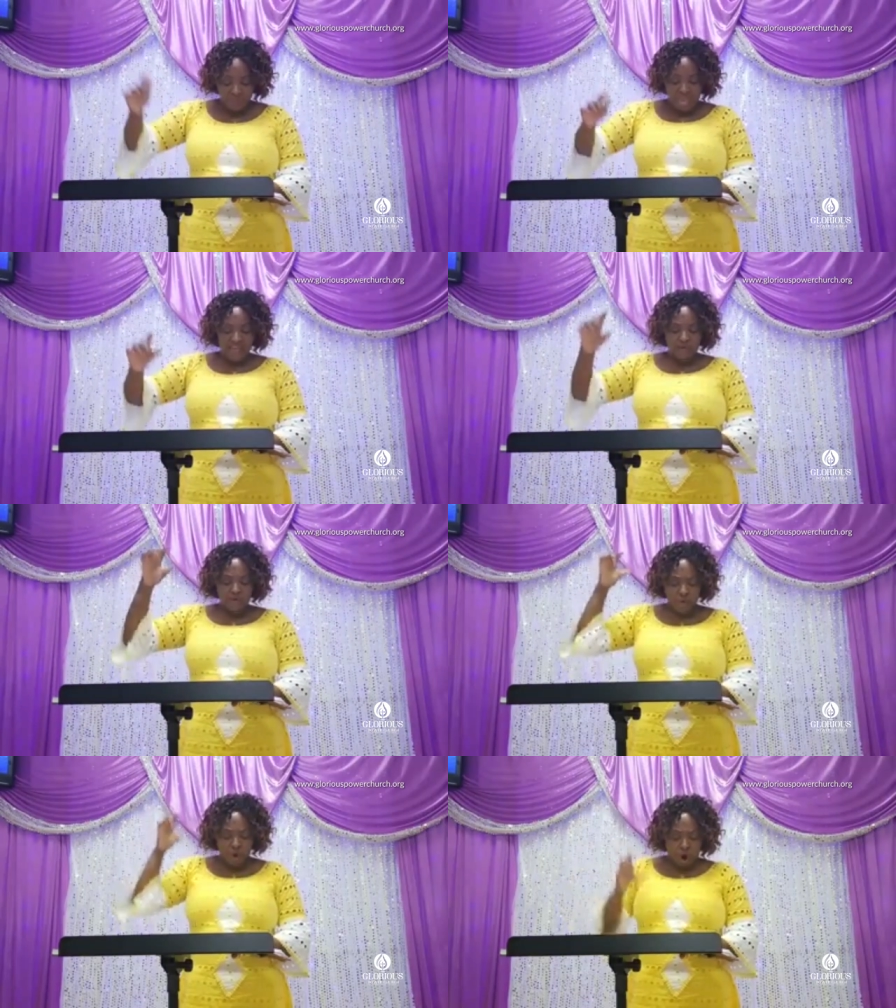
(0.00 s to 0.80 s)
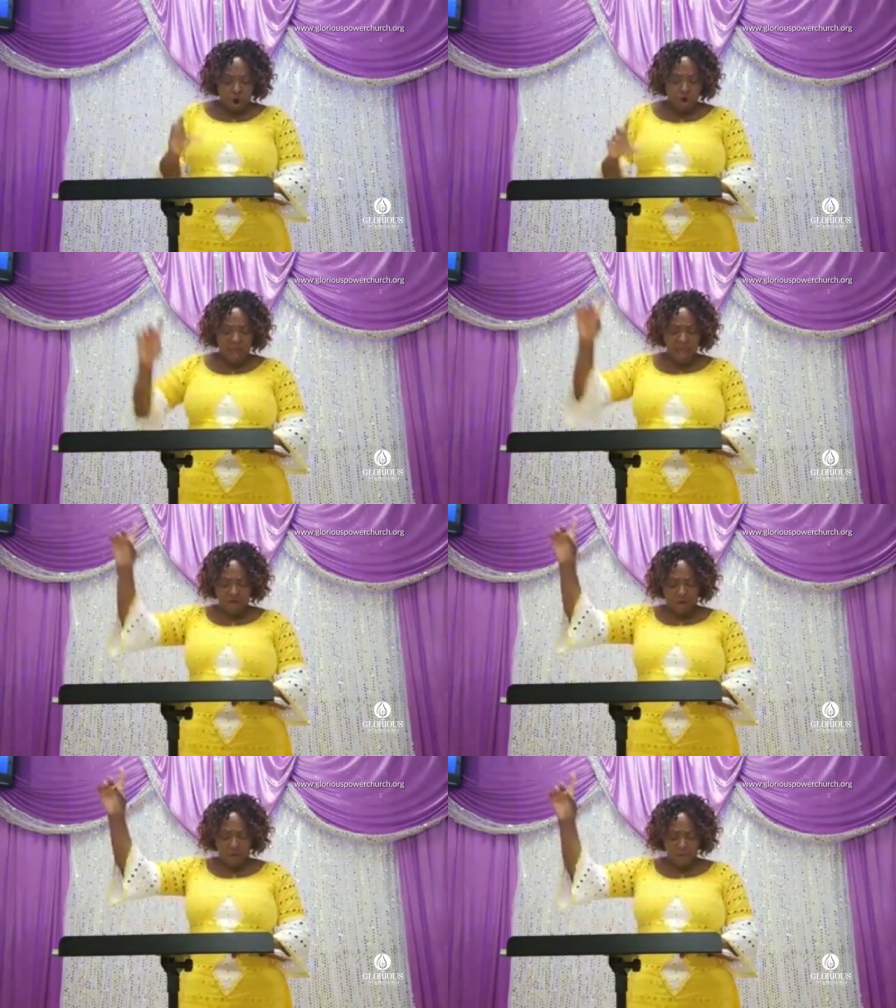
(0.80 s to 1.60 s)
and do all
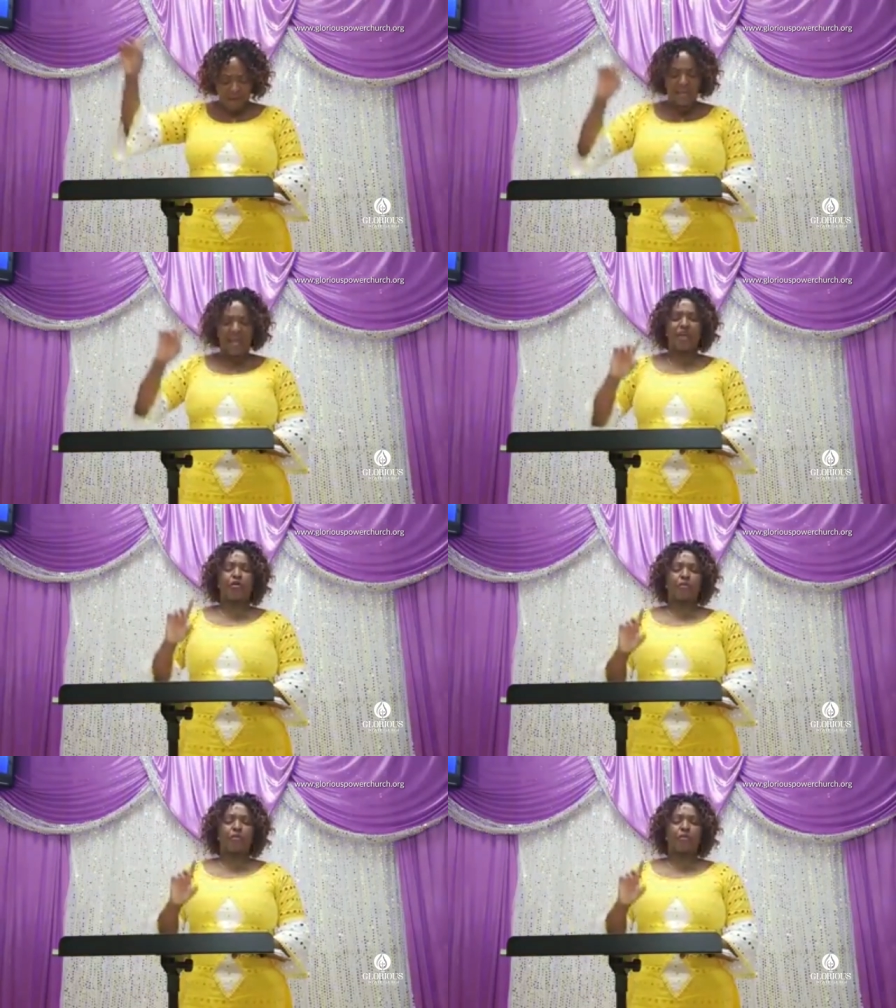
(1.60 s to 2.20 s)
I command and